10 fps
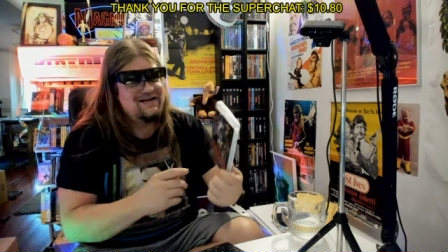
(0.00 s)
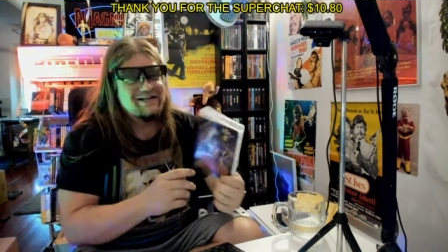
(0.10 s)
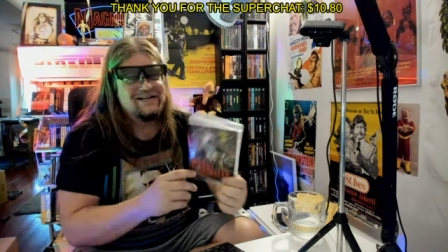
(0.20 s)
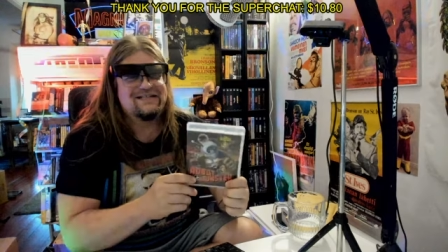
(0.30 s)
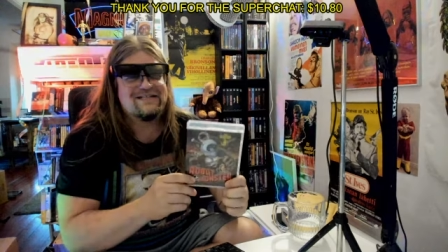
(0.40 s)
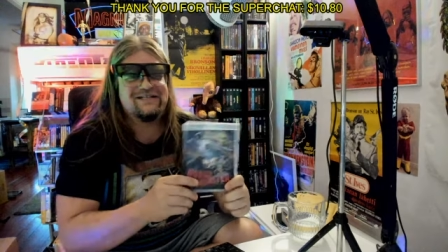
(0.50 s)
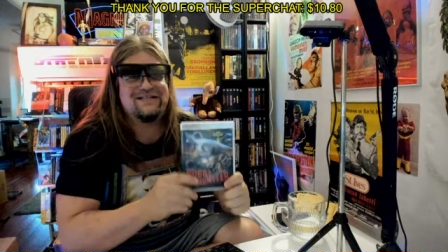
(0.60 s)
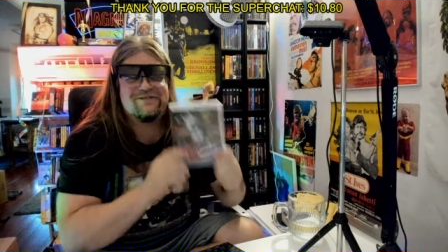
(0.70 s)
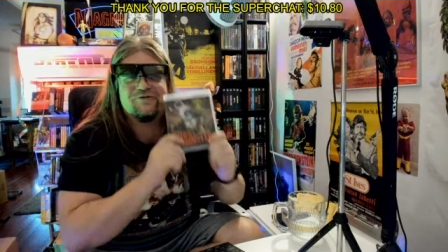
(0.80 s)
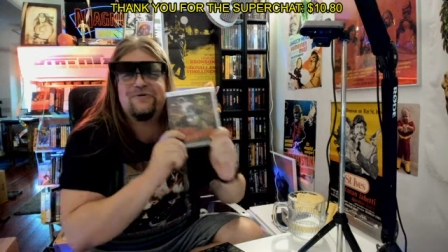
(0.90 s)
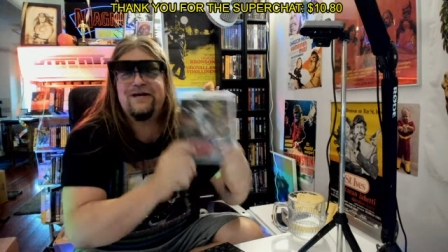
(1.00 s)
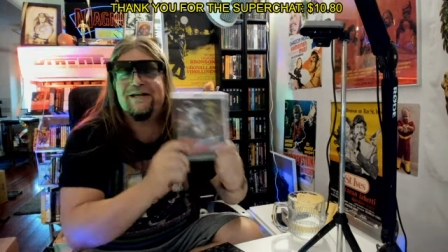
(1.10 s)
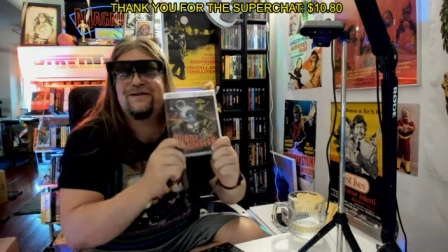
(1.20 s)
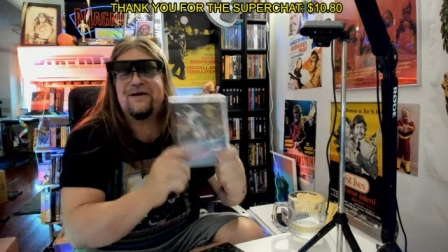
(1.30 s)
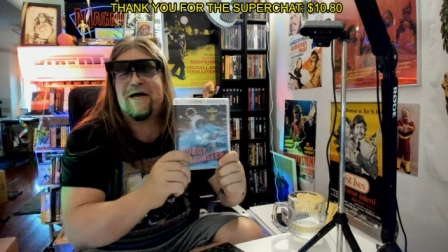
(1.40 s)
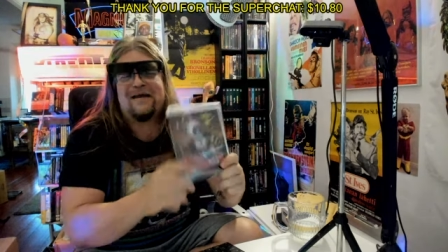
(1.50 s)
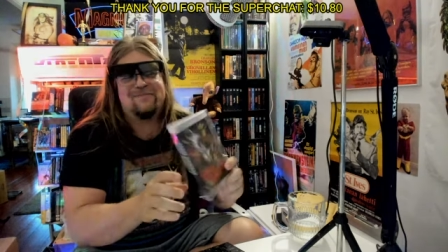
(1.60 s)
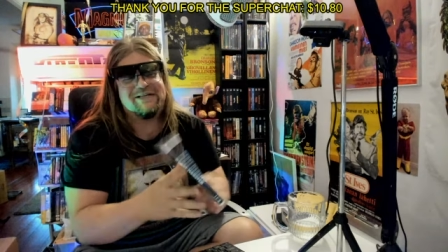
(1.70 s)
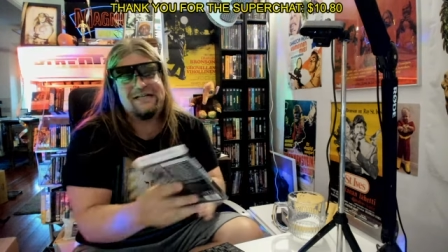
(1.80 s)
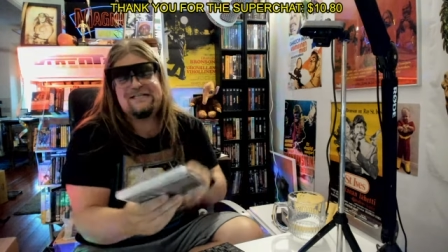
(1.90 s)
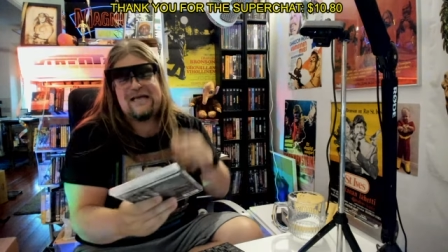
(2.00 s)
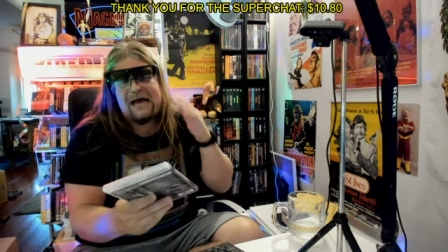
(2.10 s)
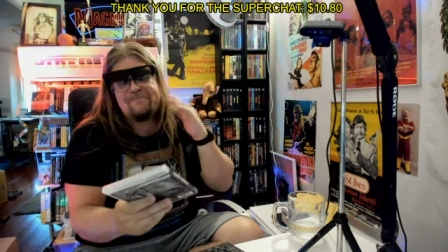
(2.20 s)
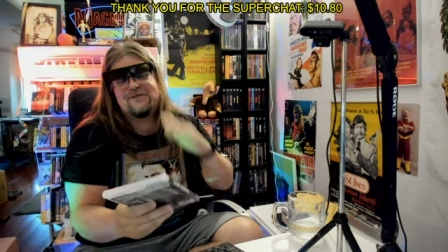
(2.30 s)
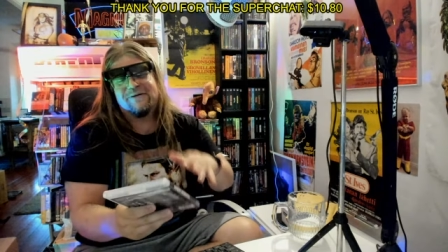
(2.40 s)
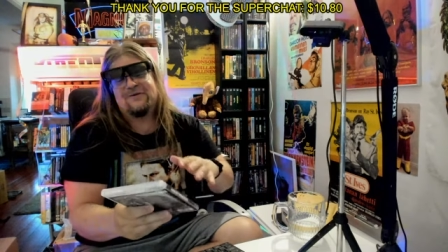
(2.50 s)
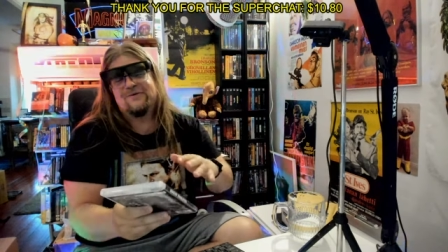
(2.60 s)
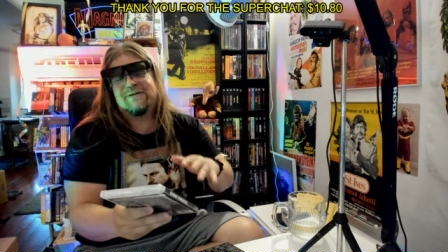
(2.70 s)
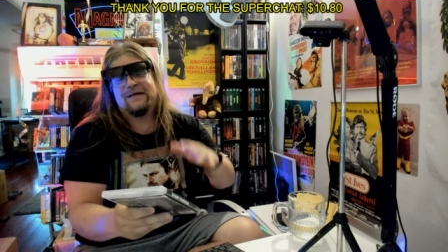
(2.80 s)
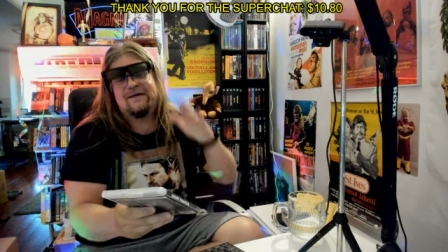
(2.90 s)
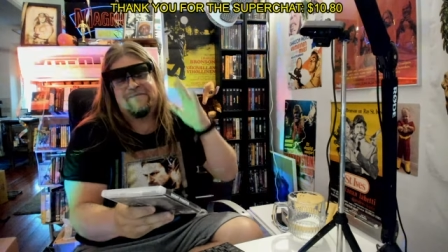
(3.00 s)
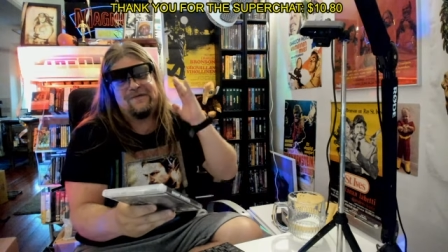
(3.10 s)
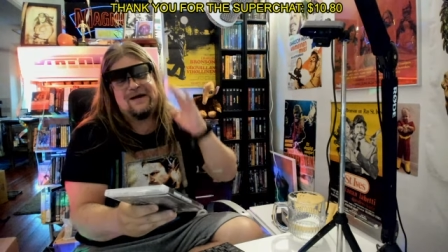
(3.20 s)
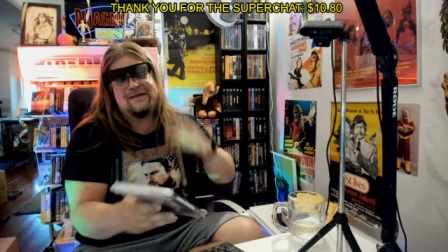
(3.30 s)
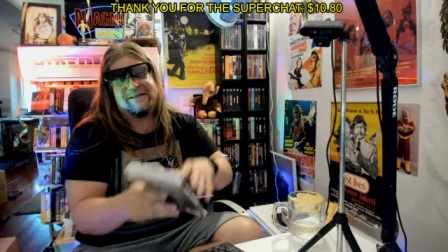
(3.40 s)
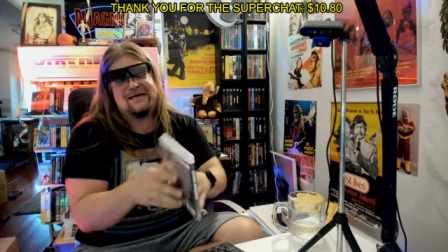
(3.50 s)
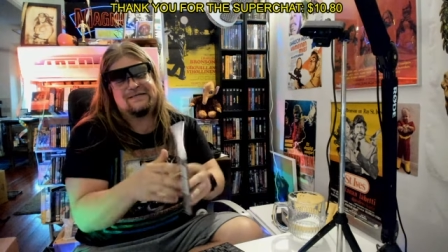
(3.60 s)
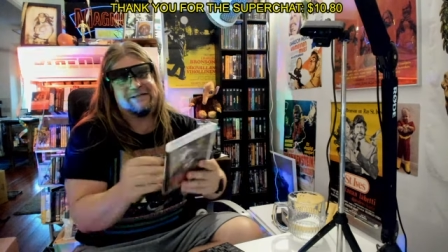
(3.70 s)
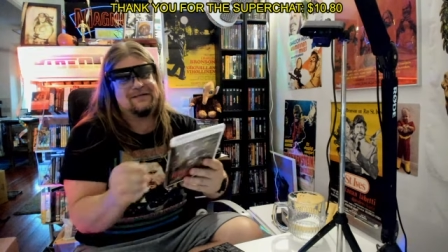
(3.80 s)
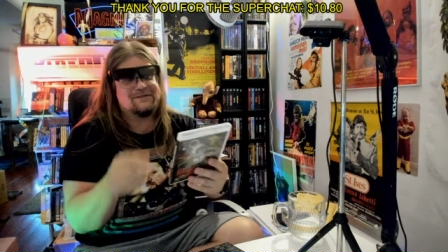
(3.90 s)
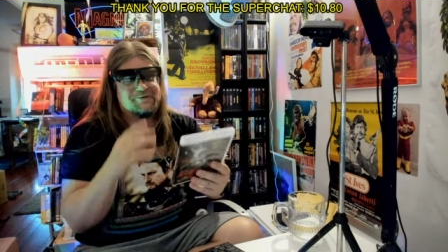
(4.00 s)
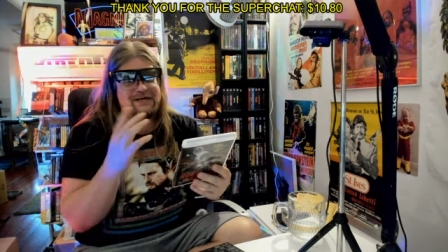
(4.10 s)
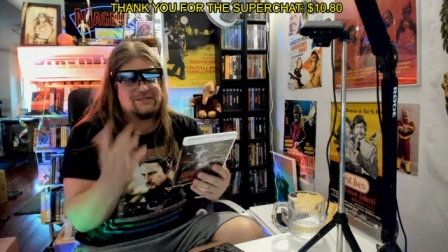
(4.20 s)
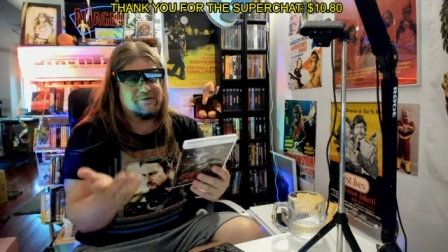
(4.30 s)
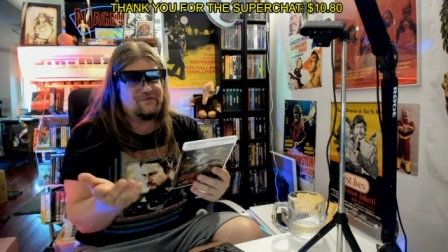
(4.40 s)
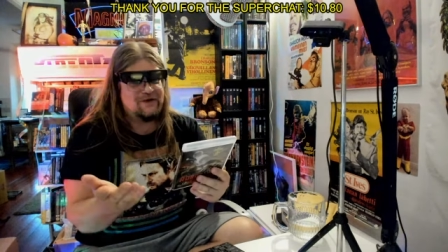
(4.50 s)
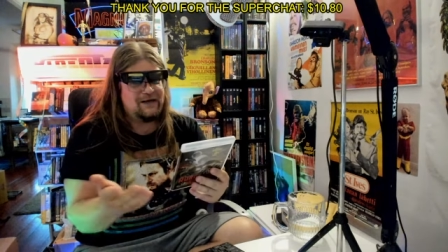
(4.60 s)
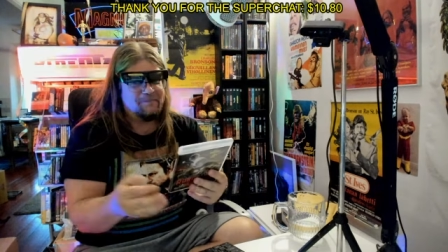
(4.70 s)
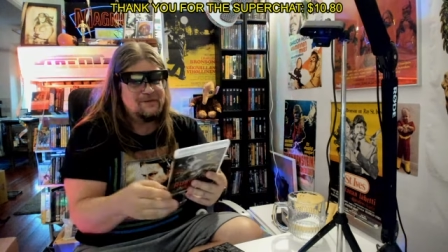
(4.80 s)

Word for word: He says it 3 times. It's absolutely fantastic, trashy film.